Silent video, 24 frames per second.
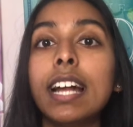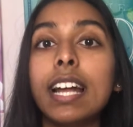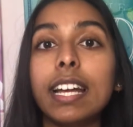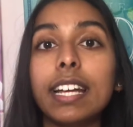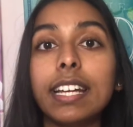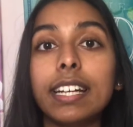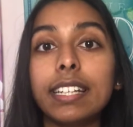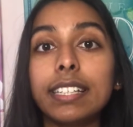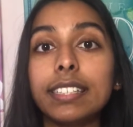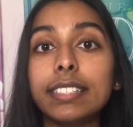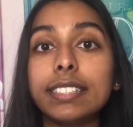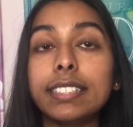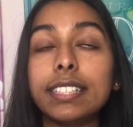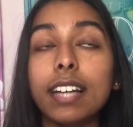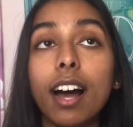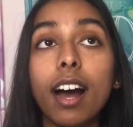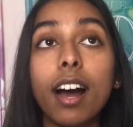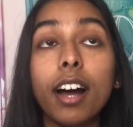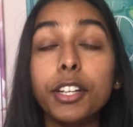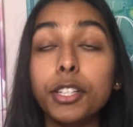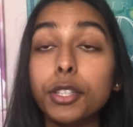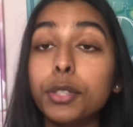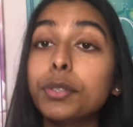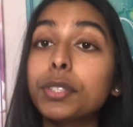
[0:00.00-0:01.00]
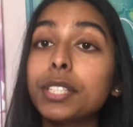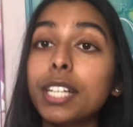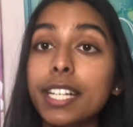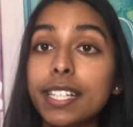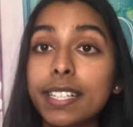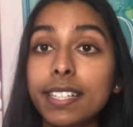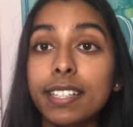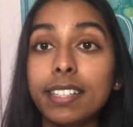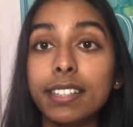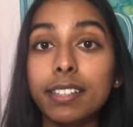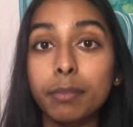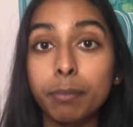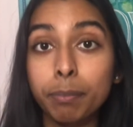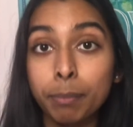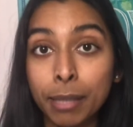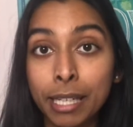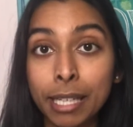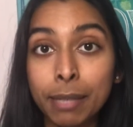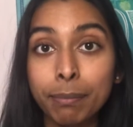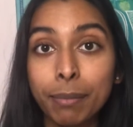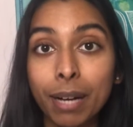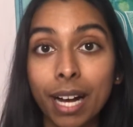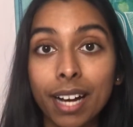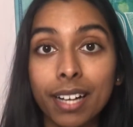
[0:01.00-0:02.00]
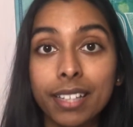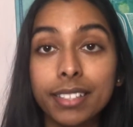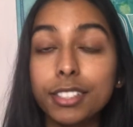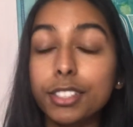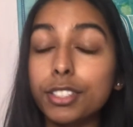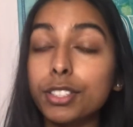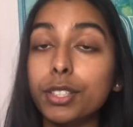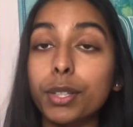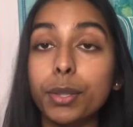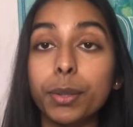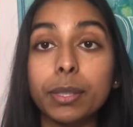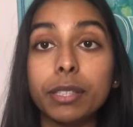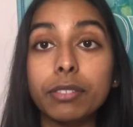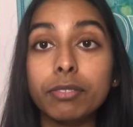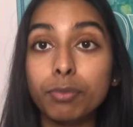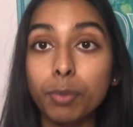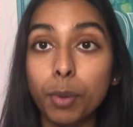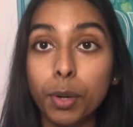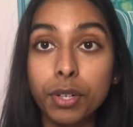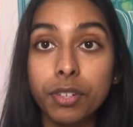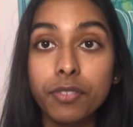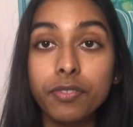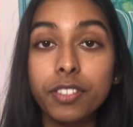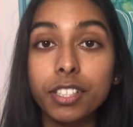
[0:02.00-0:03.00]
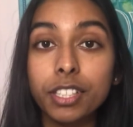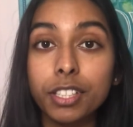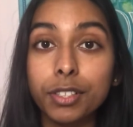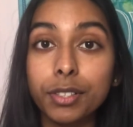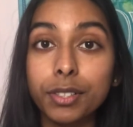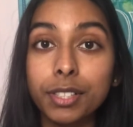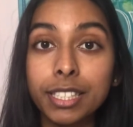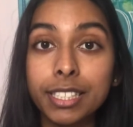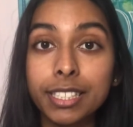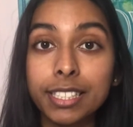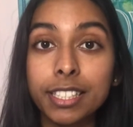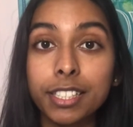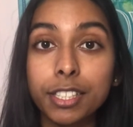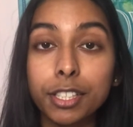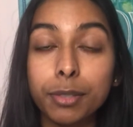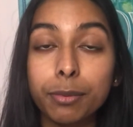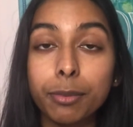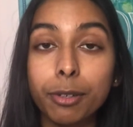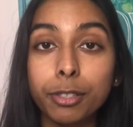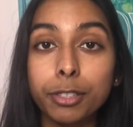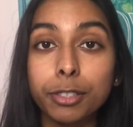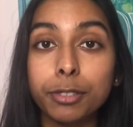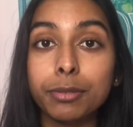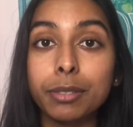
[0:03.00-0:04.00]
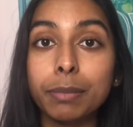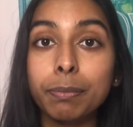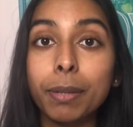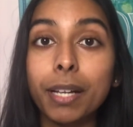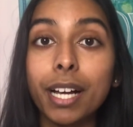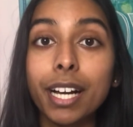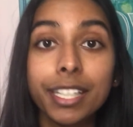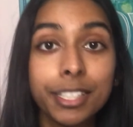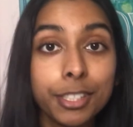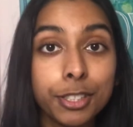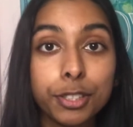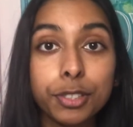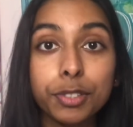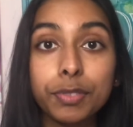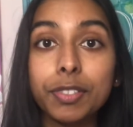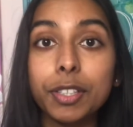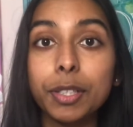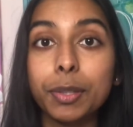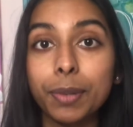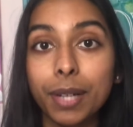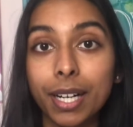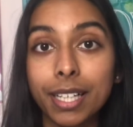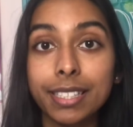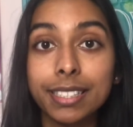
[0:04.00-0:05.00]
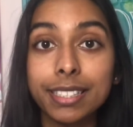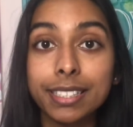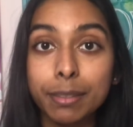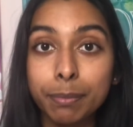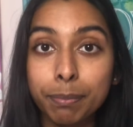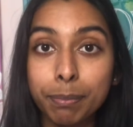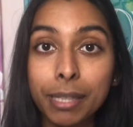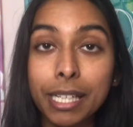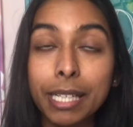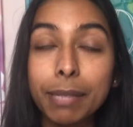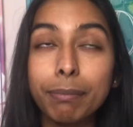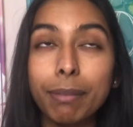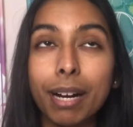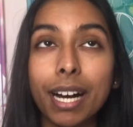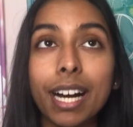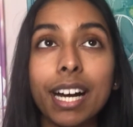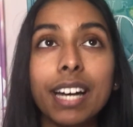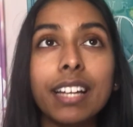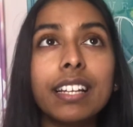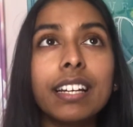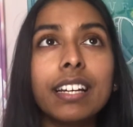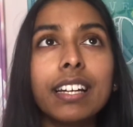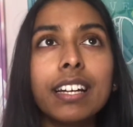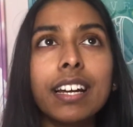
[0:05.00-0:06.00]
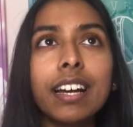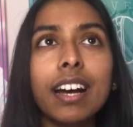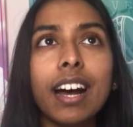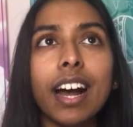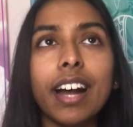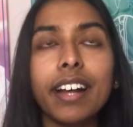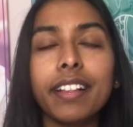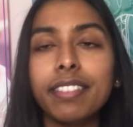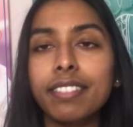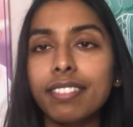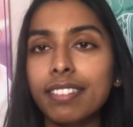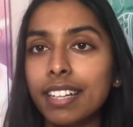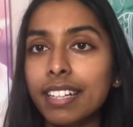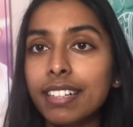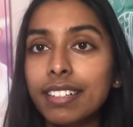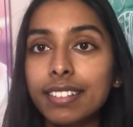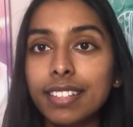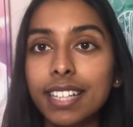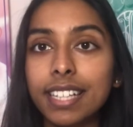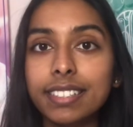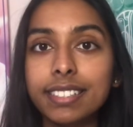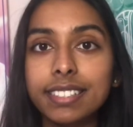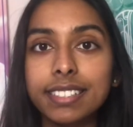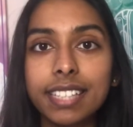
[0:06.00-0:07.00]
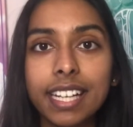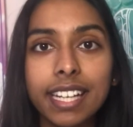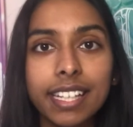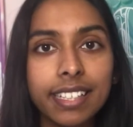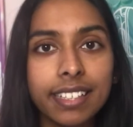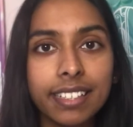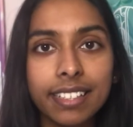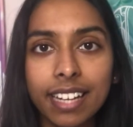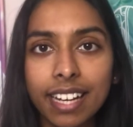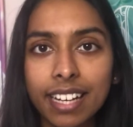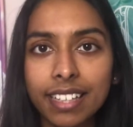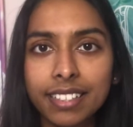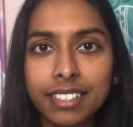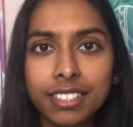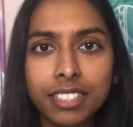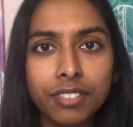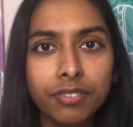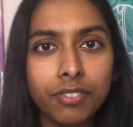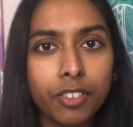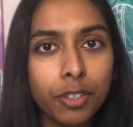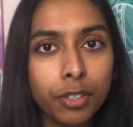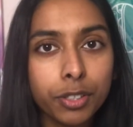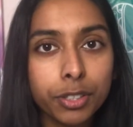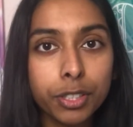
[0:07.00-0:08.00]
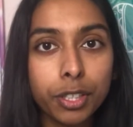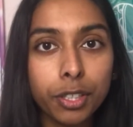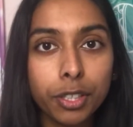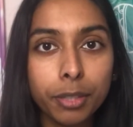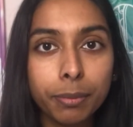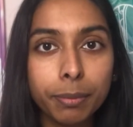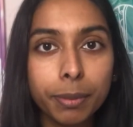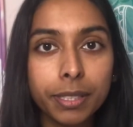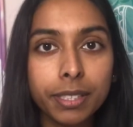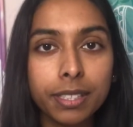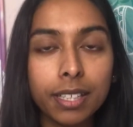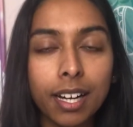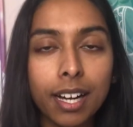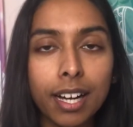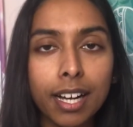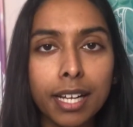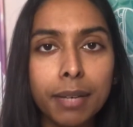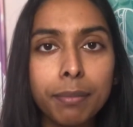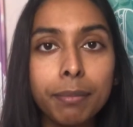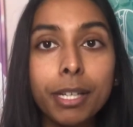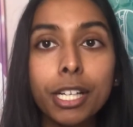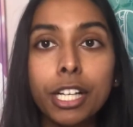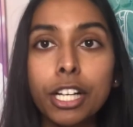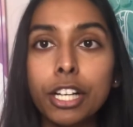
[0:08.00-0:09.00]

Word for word: is are you taking the BMAT? So if one of the unis that you want to apply to requires the BMAT, I think that's taken end of October time.